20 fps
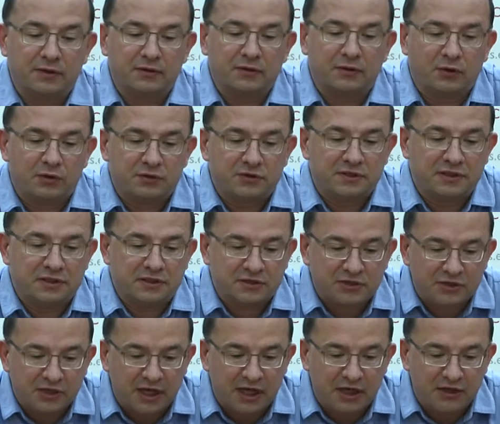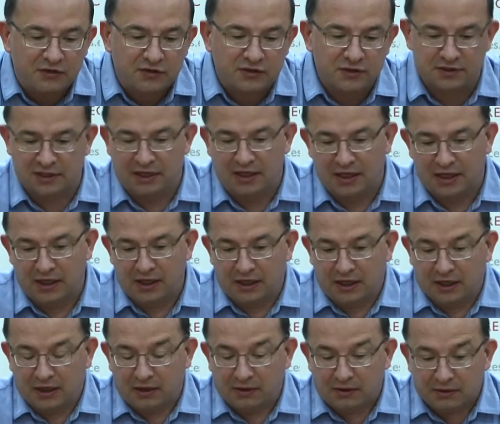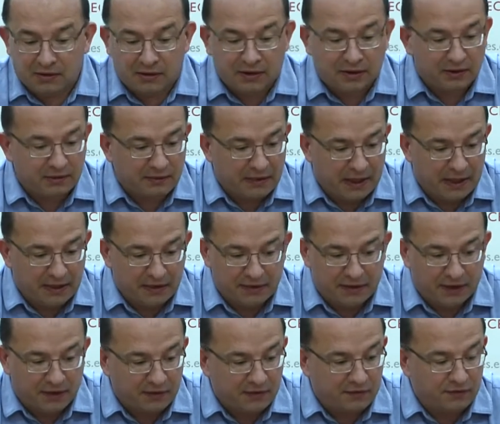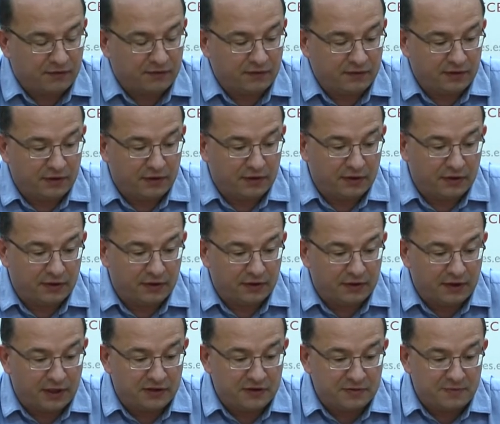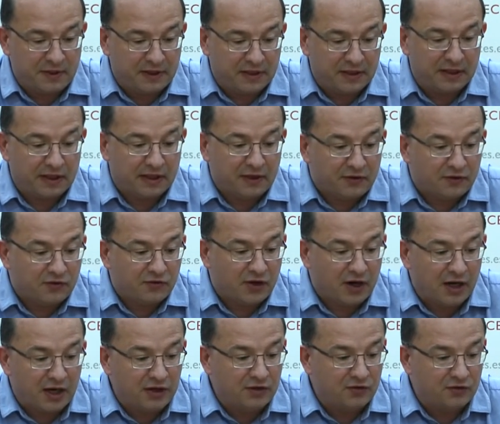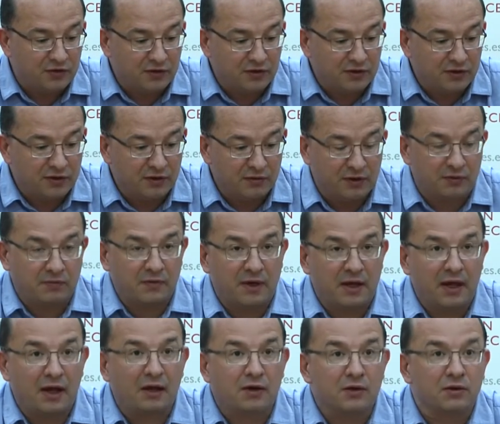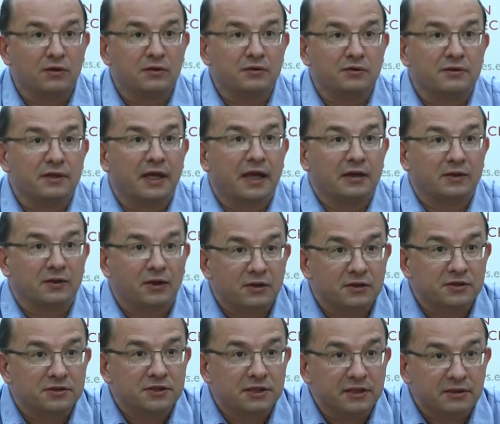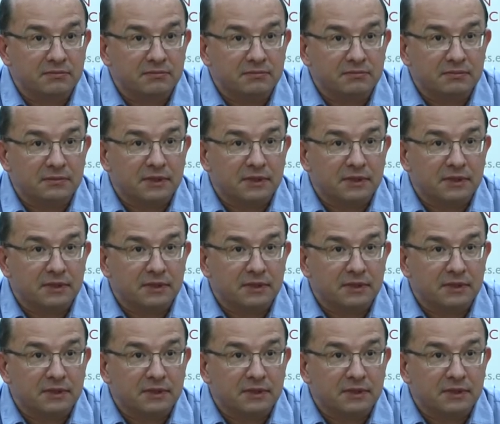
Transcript: caused these changes? Well, there has been a change in what we can call technology.